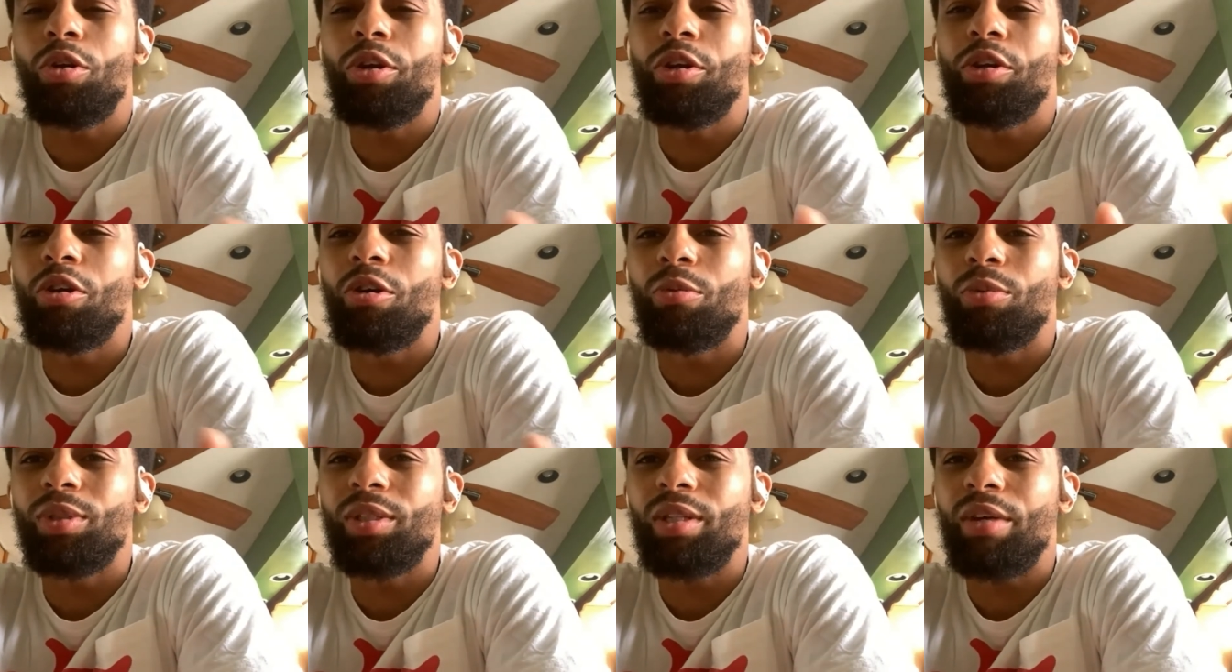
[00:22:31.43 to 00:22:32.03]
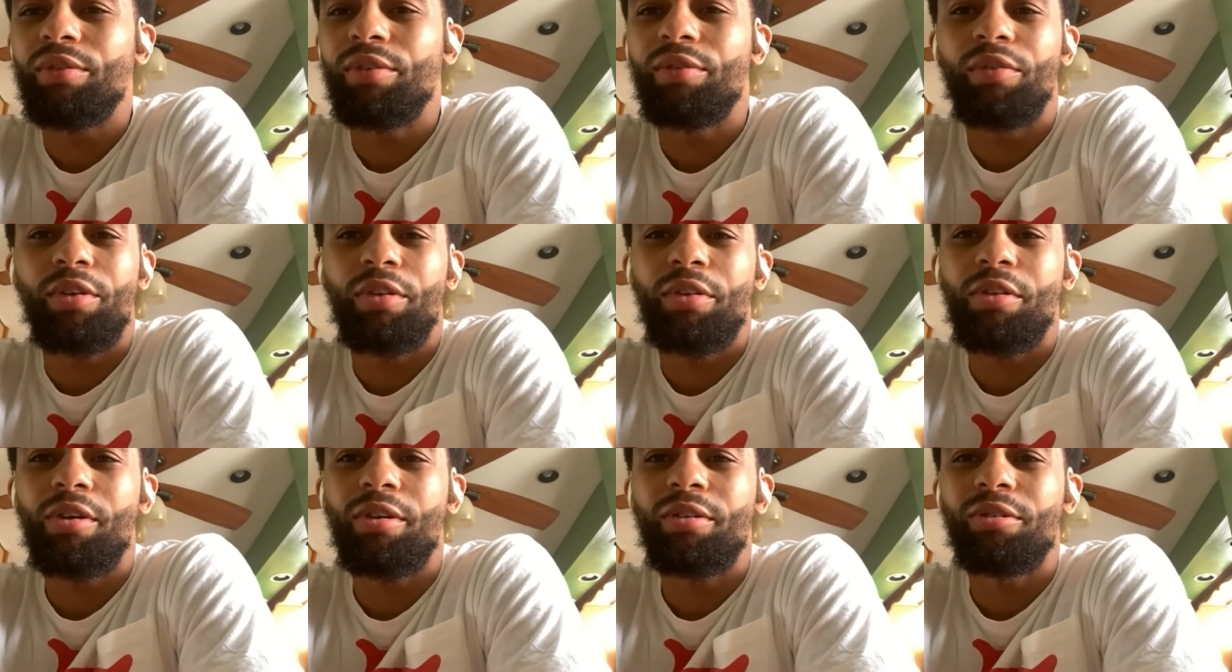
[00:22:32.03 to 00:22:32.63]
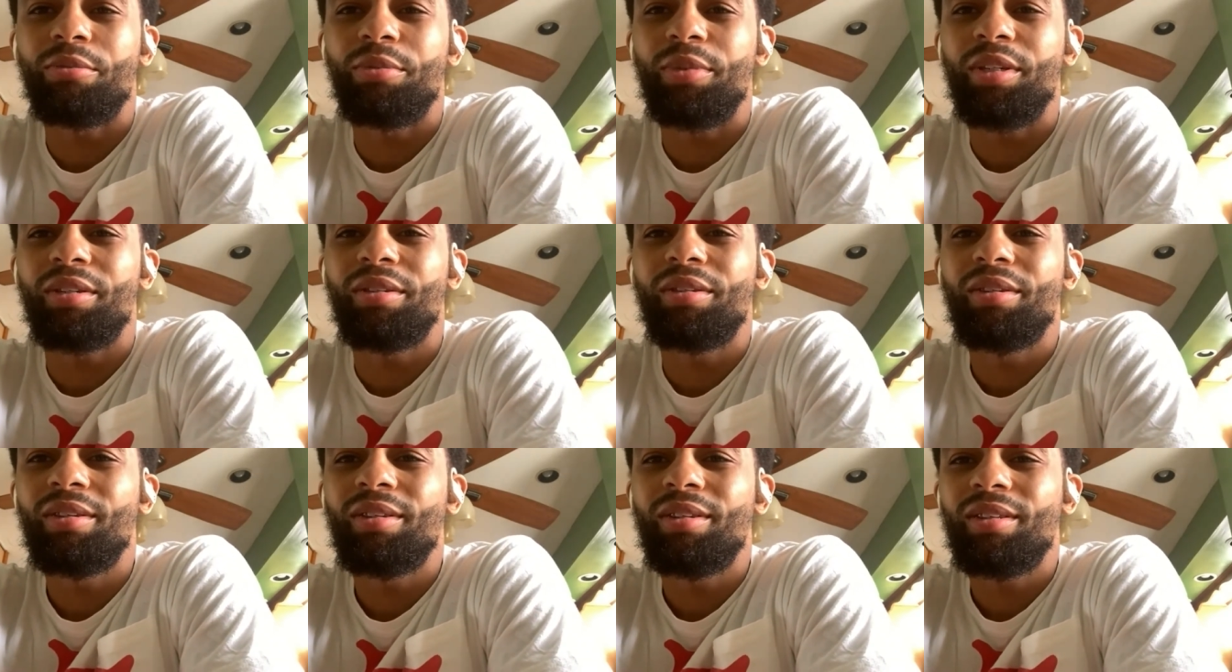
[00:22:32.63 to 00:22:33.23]
going to Europe was never even a thought to me.
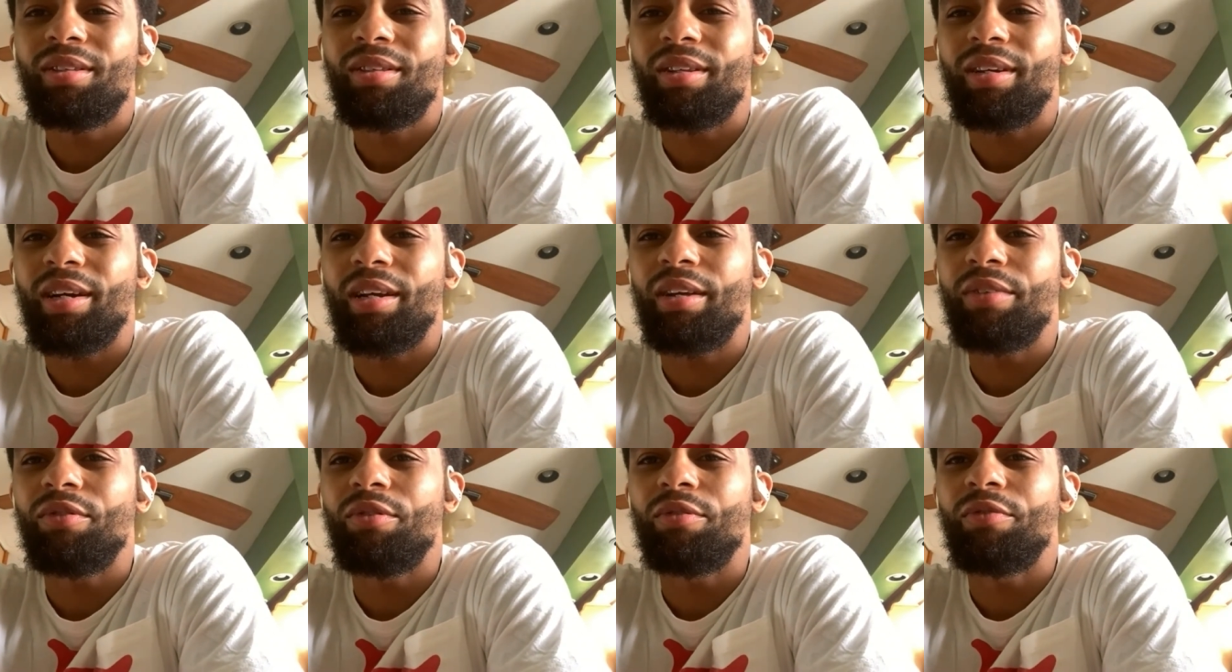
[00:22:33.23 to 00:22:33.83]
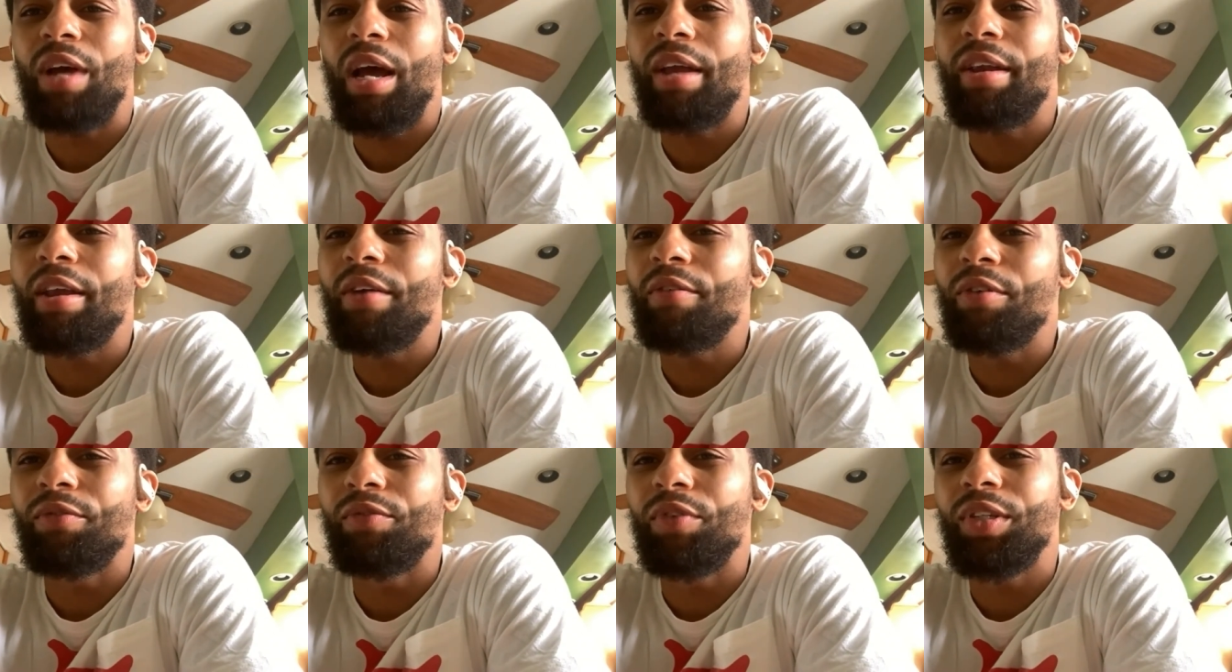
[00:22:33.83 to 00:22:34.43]
Like, I never